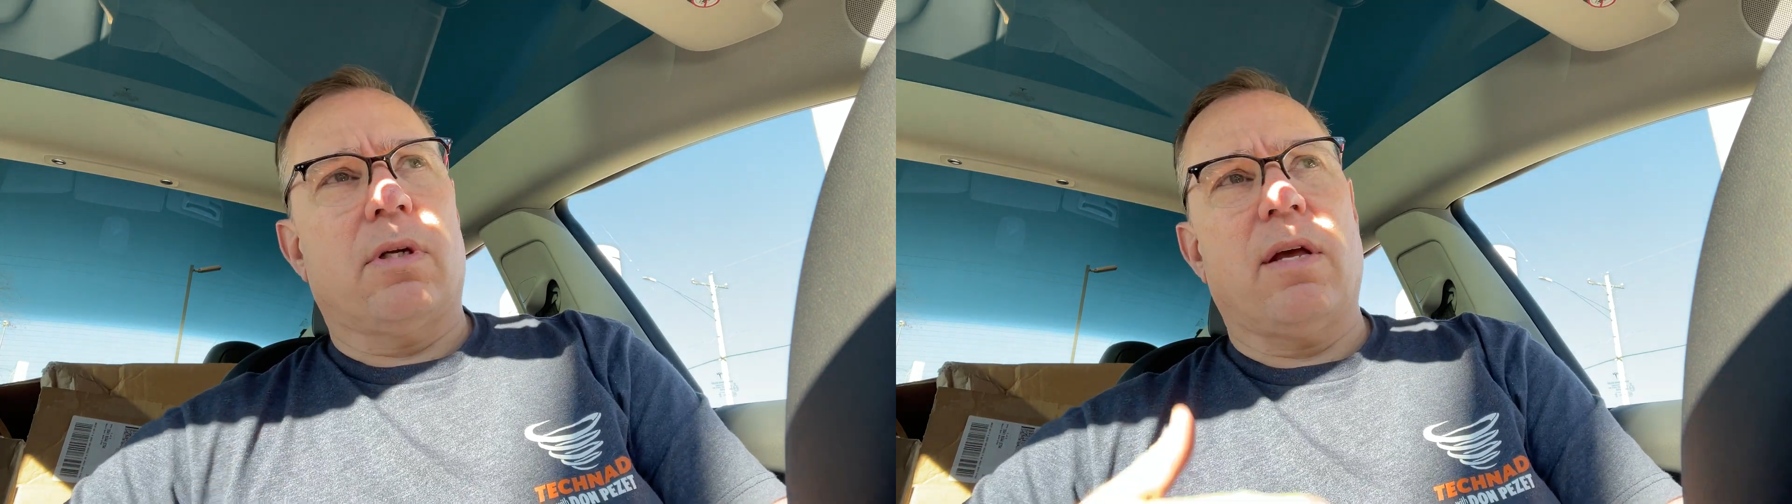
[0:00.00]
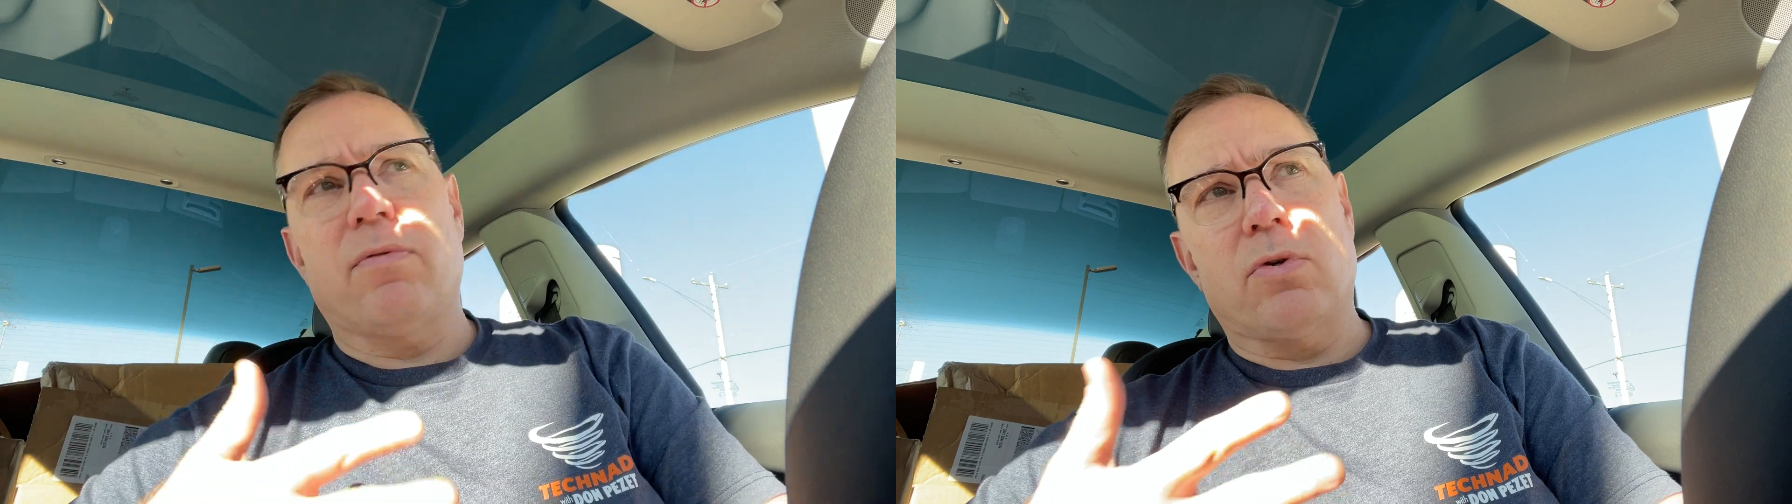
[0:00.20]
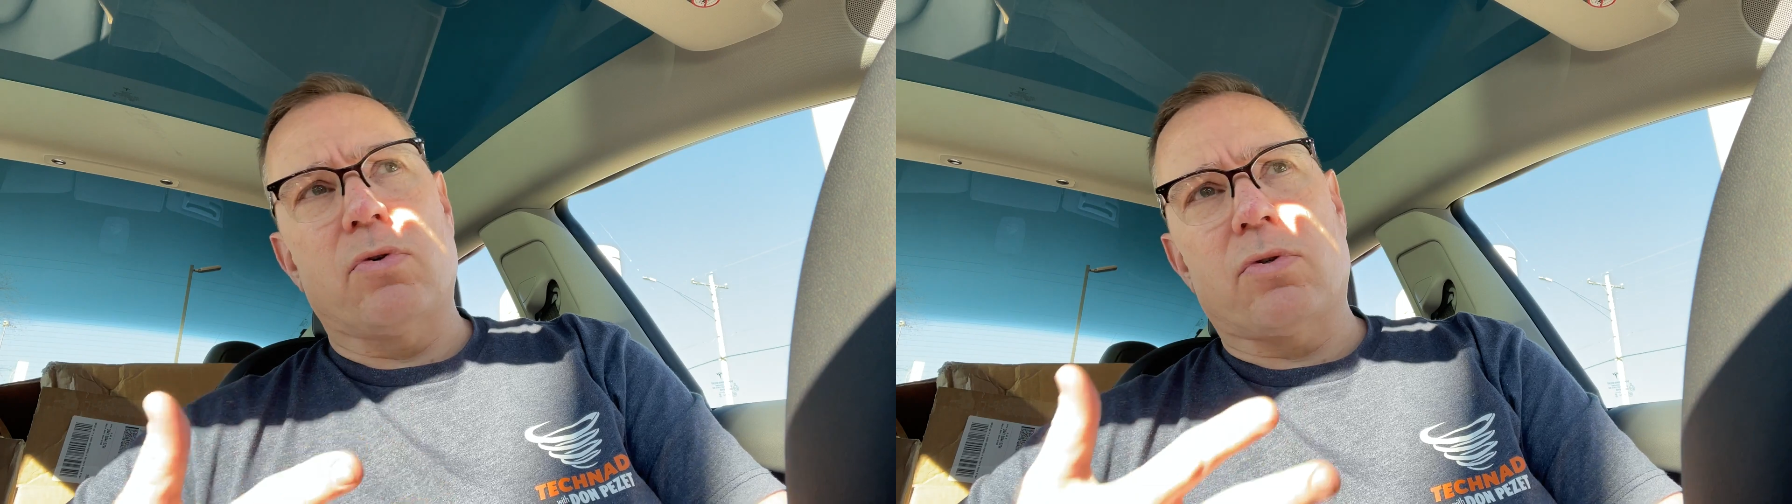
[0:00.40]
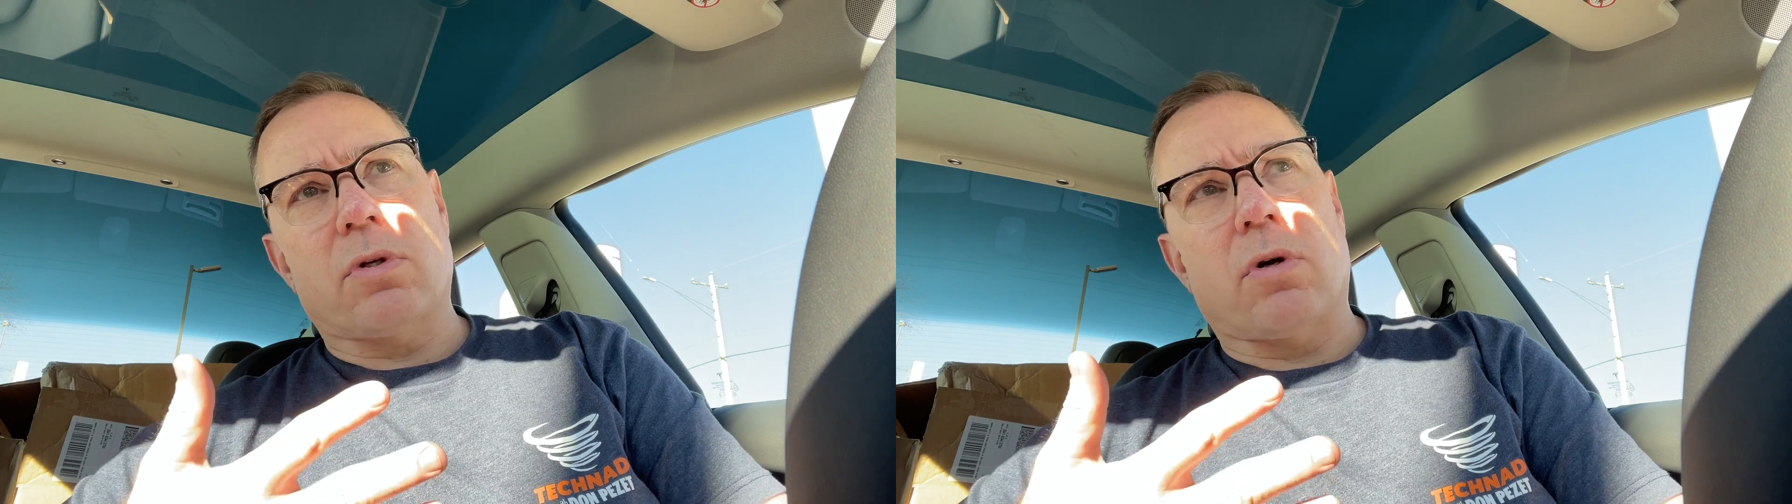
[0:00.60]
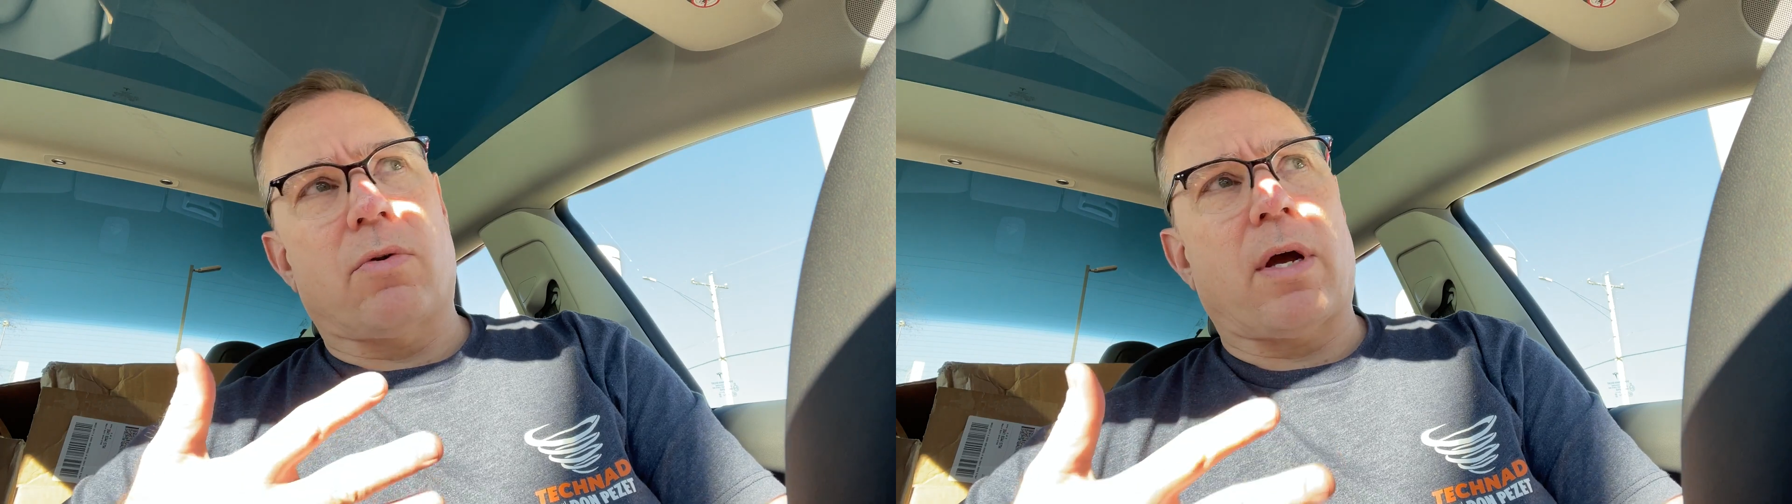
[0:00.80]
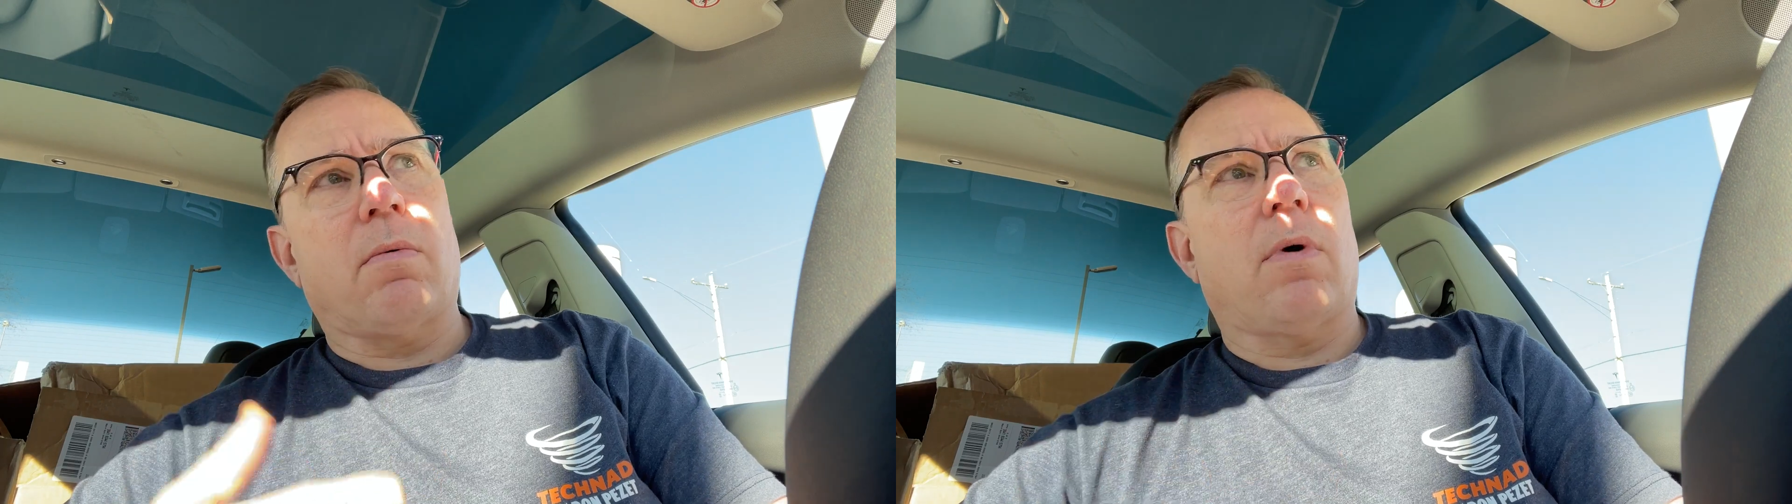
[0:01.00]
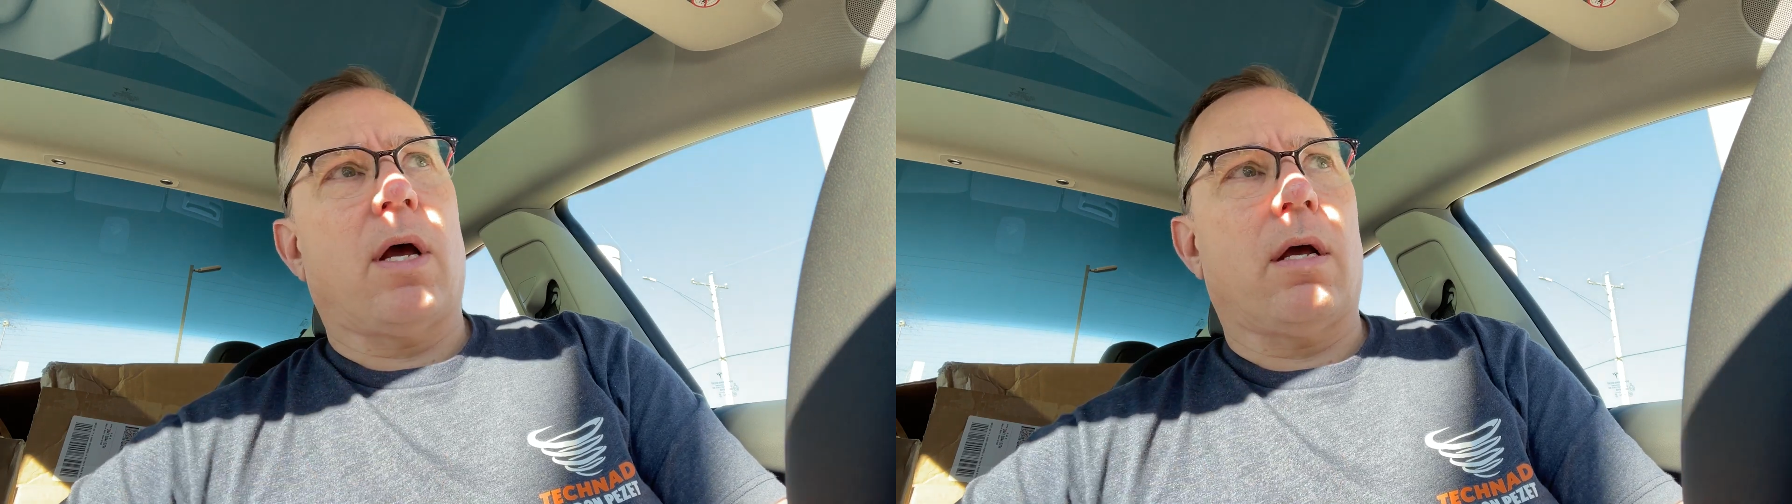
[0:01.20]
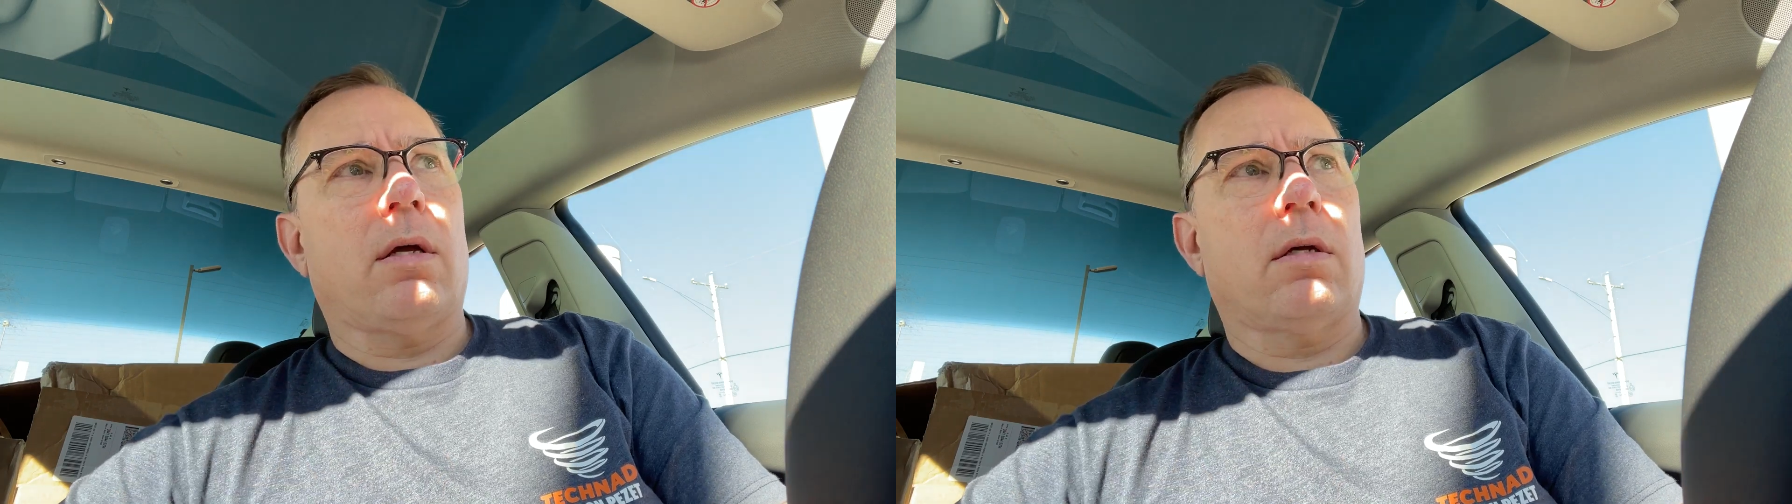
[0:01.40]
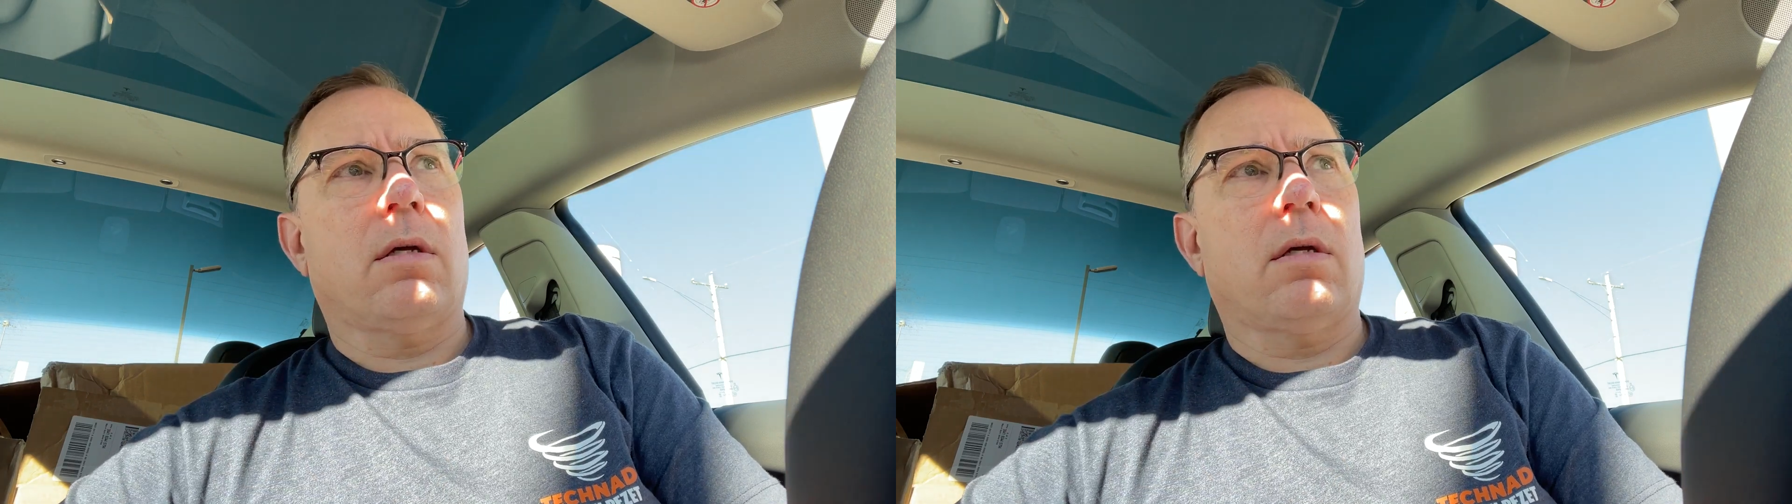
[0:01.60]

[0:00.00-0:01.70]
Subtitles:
if you choose to go that way,